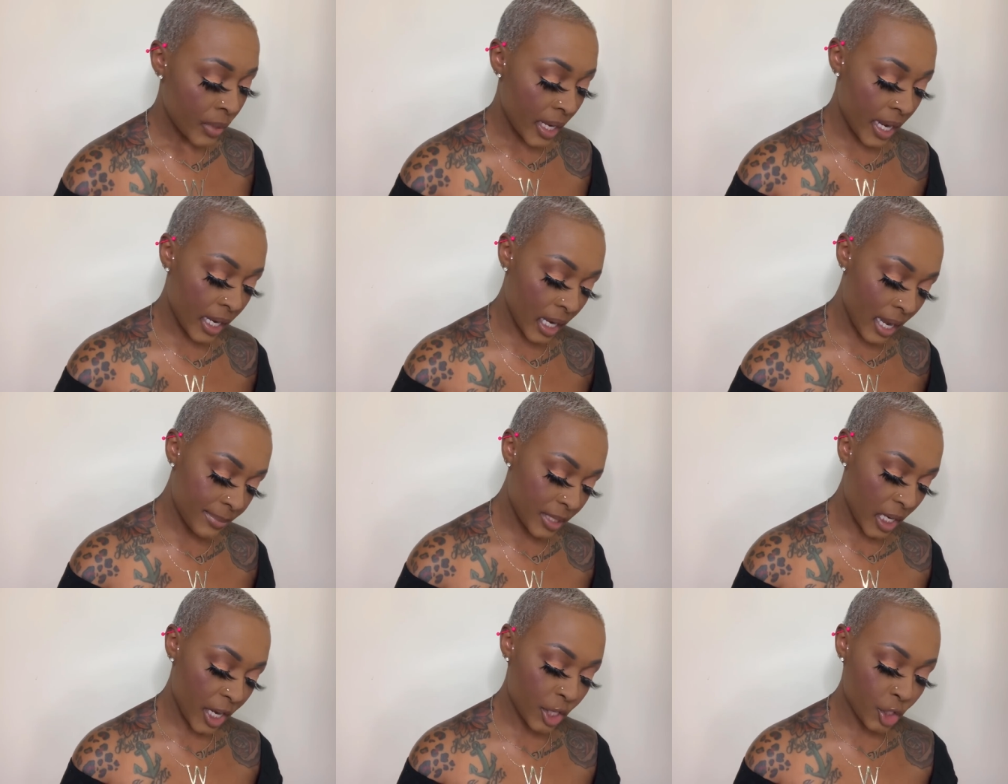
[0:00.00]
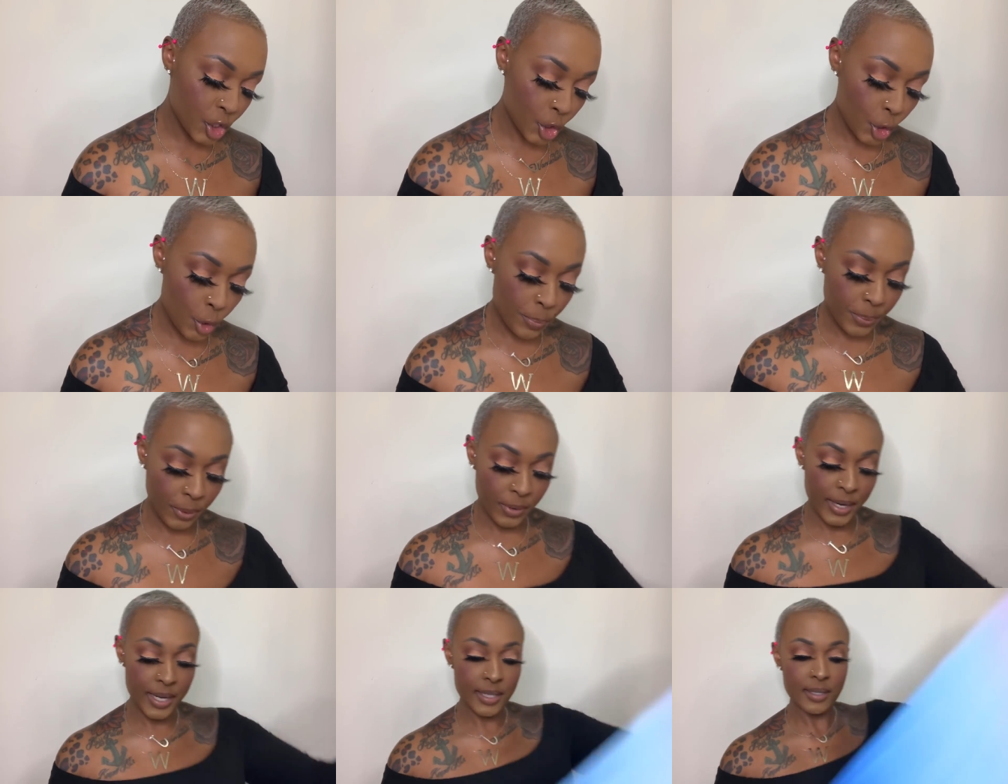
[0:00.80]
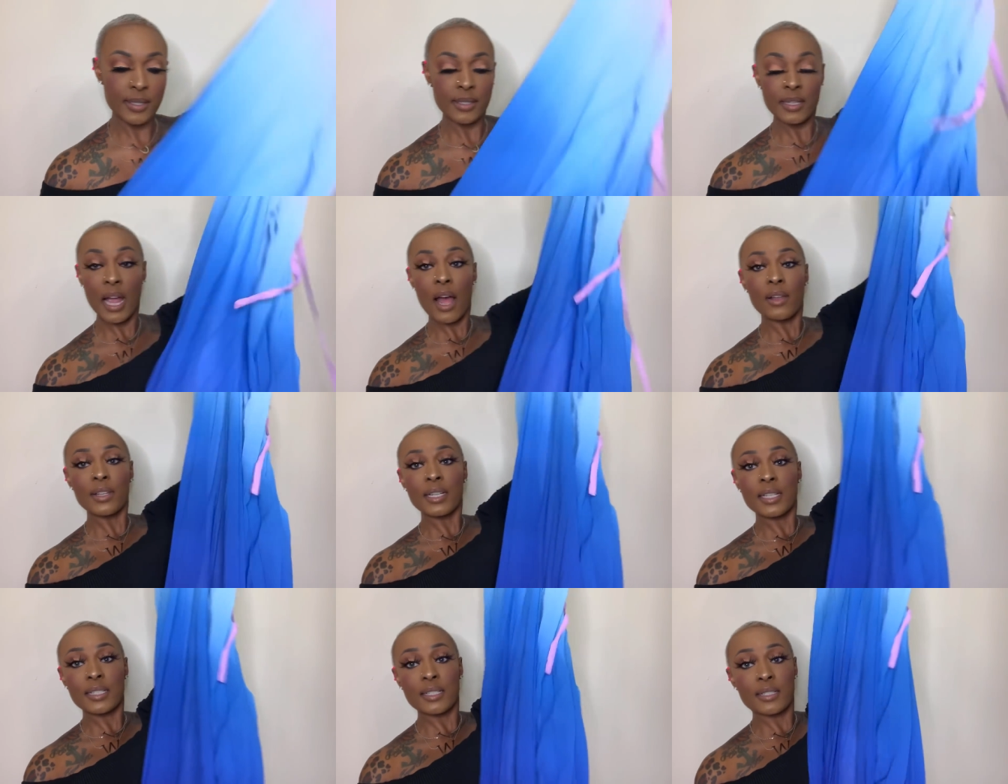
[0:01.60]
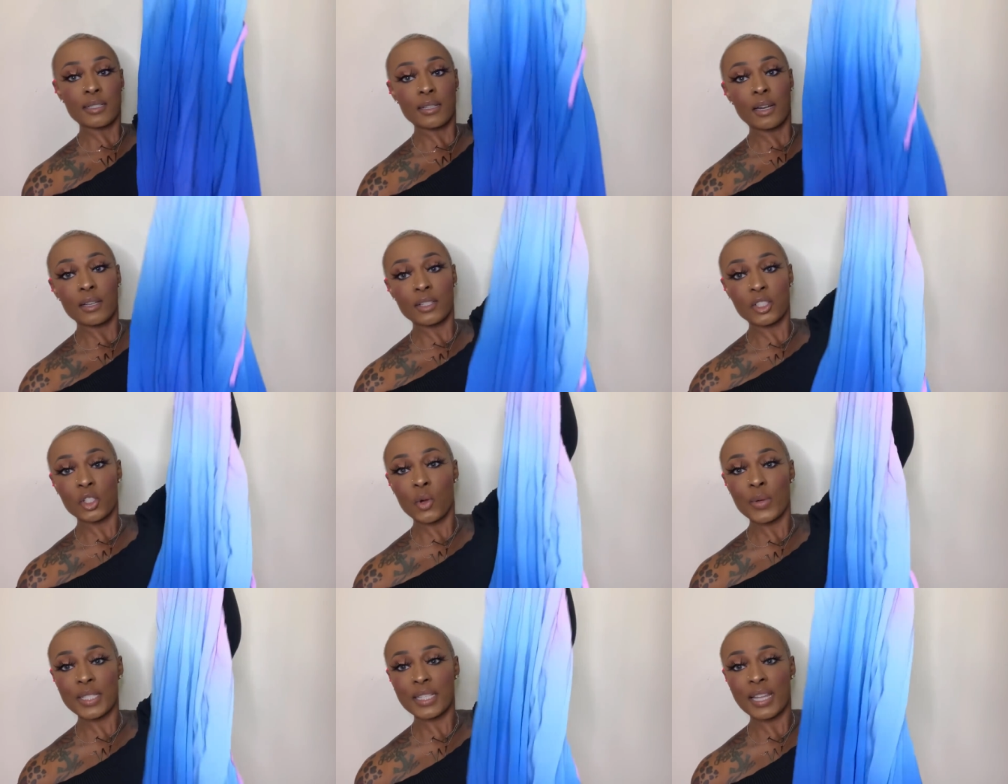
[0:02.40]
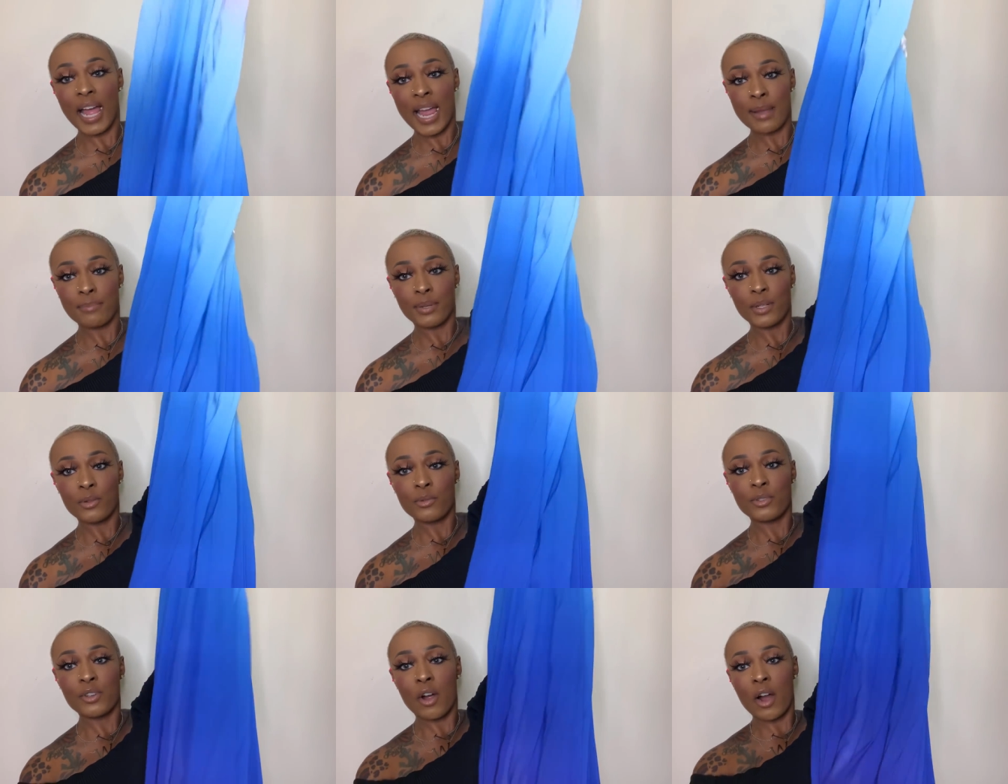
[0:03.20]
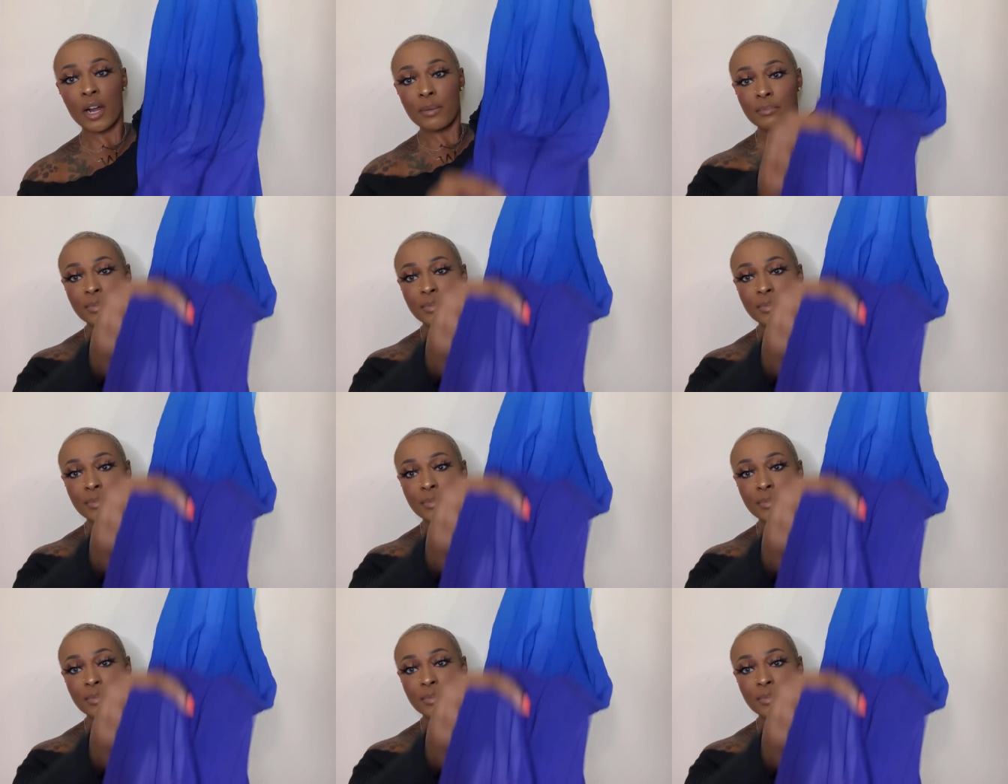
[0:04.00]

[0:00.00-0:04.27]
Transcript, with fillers: It comes in two prints. Y'all, look at this color. So it's light blue, dark